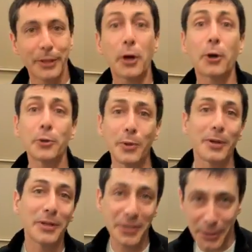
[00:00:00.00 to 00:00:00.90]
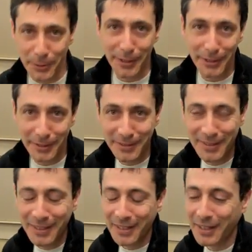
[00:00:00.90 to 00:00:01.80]
hardware-accelerated
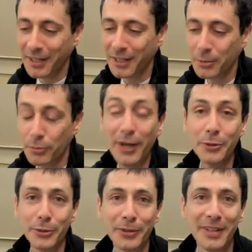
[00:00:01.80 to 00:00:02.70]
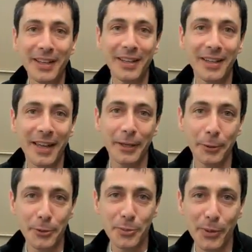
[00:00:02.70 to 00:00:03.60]
browser at
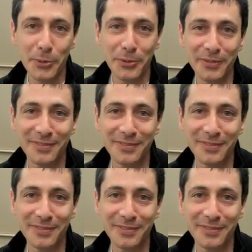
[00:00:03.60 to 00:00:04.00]
your disposal.